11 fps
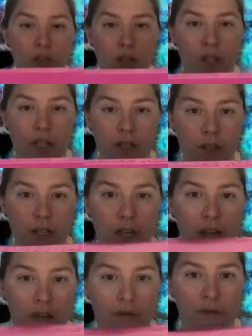you're either going
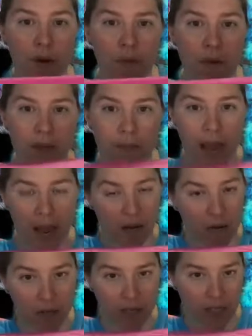to have forward
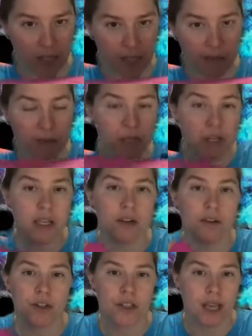backward instability
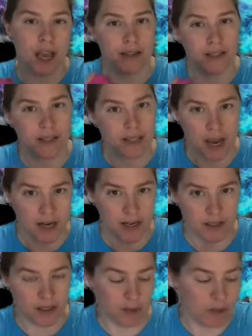or side to side
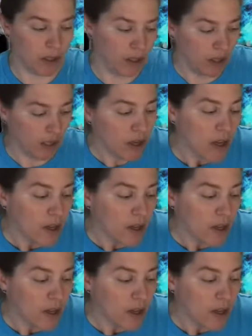instability.